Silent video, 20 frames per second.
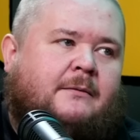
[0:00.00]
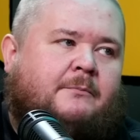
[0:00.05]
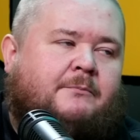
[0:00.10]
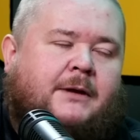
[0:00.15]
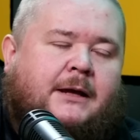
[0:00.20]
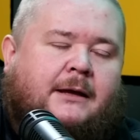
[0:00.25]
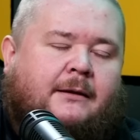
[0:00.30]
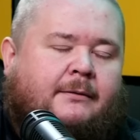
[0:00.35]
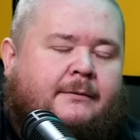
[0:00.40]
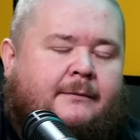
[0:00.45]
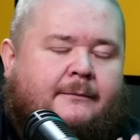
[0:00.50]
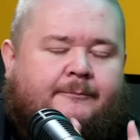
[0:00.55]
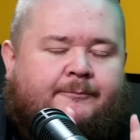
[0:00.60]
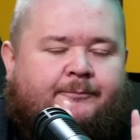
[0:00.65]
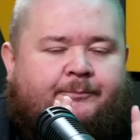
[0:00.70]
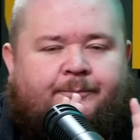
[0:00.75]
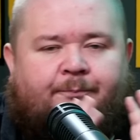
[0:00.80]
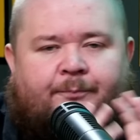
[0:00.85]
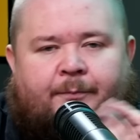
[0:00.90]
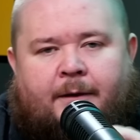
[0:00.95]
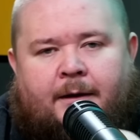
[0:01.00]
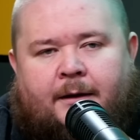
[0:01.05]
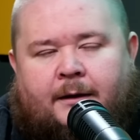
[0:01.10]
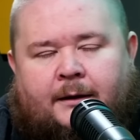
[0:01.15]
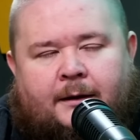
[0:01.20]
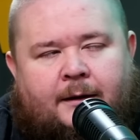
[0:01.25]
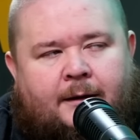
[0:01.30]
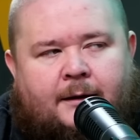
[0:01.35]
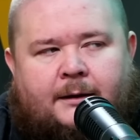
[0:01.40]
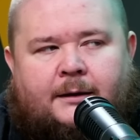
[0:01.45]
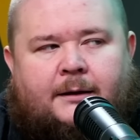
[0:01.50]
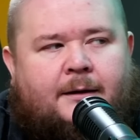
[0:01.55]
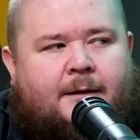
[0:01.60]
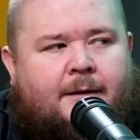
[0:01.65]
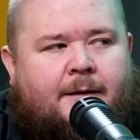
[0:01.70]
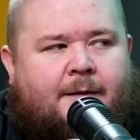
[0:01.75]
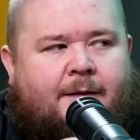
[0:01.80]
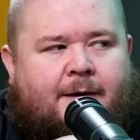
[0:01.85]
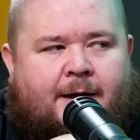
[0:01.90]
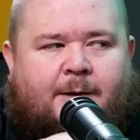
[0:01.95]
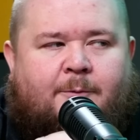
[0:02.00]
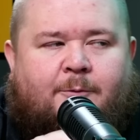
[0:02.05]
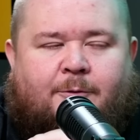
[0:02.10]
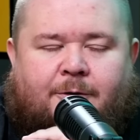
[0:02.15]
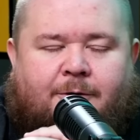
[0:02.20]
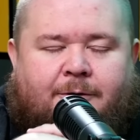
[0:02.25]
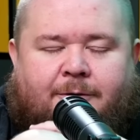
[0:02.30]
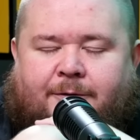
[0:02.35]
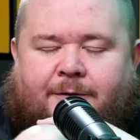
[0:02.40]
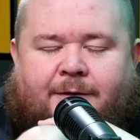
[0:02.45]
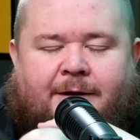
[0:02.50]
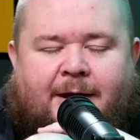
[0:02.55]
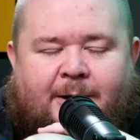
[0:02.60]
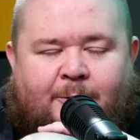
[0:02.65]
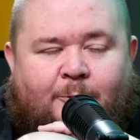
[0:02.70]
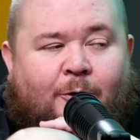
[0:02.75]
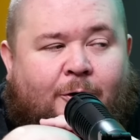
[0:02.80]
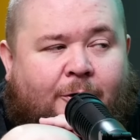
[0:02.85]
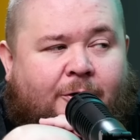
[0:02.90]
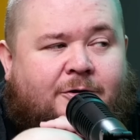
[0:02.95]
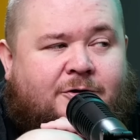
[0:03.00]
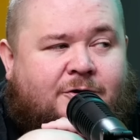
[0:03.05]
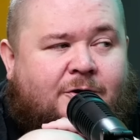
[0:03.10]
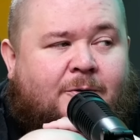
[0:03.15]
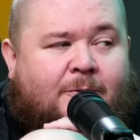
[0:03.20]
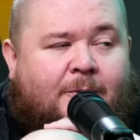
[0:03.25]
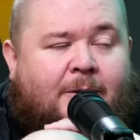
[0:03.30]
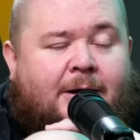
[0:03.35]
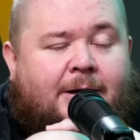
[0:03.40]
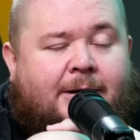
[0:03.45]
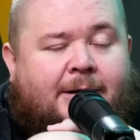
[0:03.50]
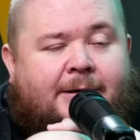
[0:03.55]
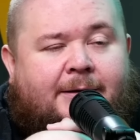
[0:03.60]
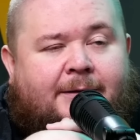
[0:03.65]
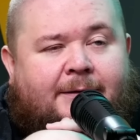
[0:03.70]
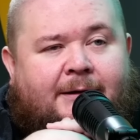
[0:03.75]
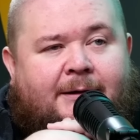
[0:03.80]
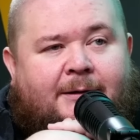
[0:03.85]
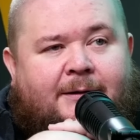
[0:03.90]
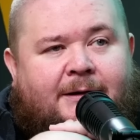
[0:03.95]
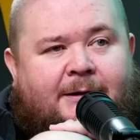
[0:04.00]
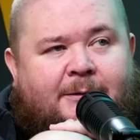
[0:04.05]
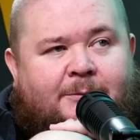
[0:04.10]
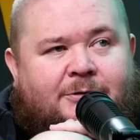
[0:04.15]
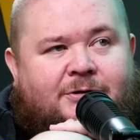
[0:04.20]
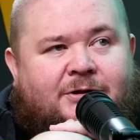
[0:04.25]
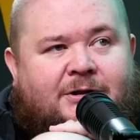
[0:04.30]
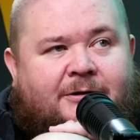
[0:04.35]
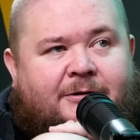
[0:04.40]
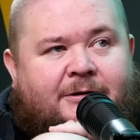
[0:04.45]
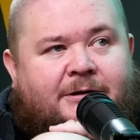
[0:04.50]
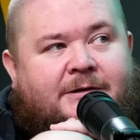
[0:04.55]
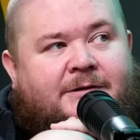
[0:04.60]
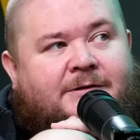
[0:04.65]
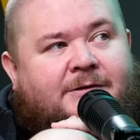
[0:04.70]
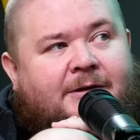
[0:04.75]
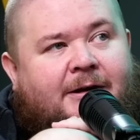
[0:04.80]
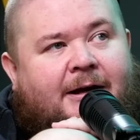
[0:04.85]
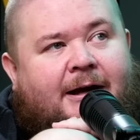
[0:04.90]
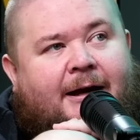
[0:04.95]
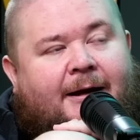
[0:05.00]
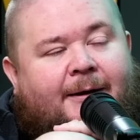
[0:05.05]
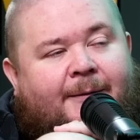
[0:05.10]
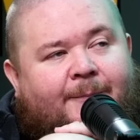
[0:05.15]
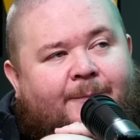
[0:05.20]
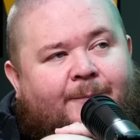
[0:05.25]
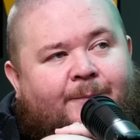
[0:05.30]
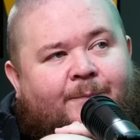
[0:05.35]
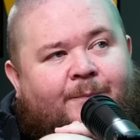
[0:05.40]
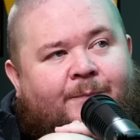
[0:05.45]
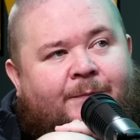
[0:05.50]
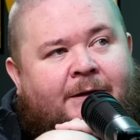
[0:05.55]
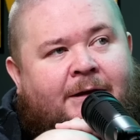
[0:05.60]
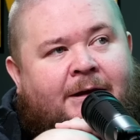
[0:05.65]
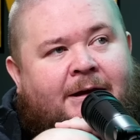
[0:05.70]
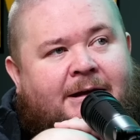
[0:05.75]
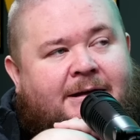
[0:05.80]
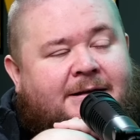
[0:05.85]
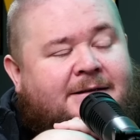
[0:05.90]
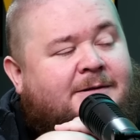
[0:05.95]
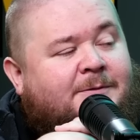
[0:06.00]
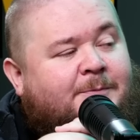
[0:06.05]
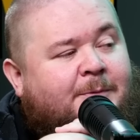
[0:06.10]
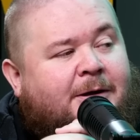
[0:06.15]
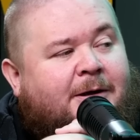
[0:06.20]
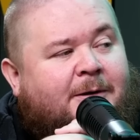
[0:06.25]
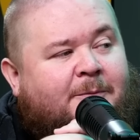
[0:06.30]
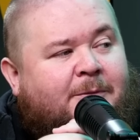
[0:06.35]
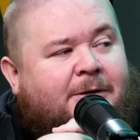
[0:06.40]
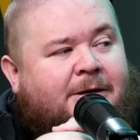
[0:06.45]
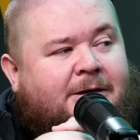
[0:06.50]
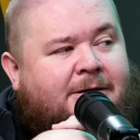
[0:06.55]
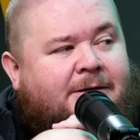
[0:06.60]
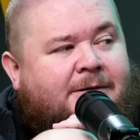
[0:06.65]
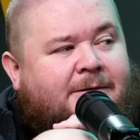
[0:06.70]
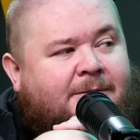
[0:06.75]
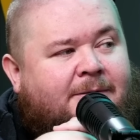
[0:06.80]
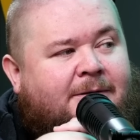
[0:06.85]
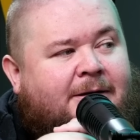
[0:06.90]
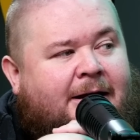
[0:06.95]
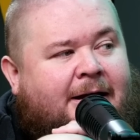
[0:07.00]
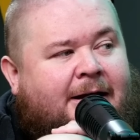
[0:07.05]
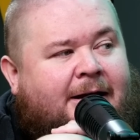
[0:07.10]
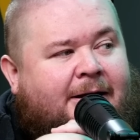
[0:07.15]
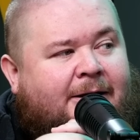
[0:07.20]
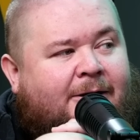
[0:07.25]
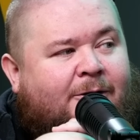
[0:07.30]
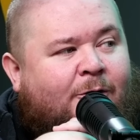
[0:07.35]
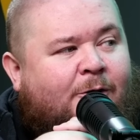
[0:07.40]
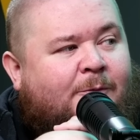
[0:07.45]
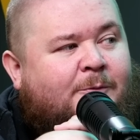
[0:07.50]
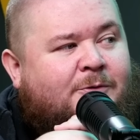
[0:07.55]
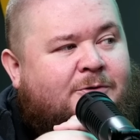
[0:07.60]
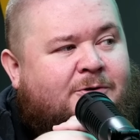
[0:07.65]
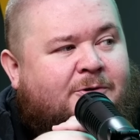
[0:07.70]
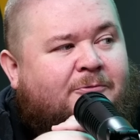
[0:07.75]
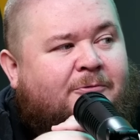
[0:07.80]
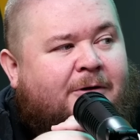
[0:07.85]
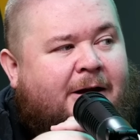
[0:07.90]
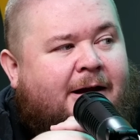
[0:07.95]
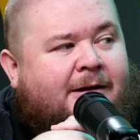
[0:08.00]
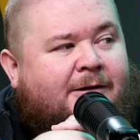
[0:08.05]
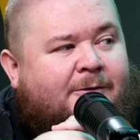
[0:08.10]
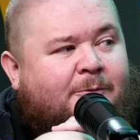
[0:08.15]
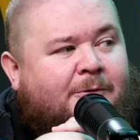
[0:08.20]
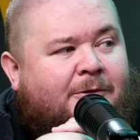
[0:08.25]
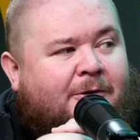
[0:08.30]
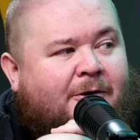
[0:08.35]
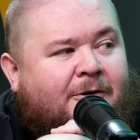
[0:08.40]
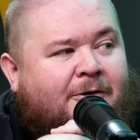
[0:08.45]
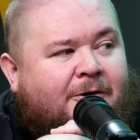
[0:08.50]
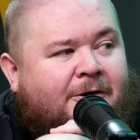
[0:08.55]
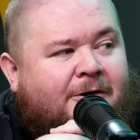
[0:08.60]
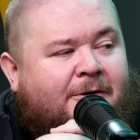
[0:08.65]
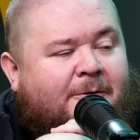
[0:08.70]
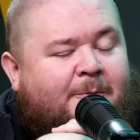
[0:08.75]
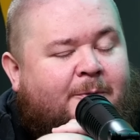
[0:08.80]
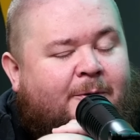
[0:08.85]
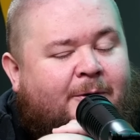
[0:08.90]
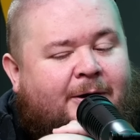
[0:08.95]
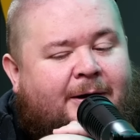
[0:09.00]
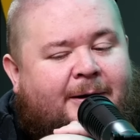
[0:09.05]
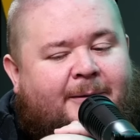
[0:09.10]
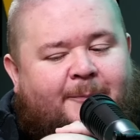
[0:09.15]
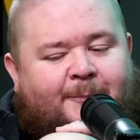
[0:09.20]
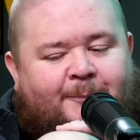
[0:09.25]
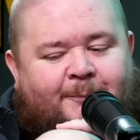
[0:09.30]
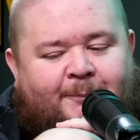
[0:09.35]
mint. mint. How good. They were they were a joke. Like they they were serious. Um, this is making me uh almost erect with hunger. But um,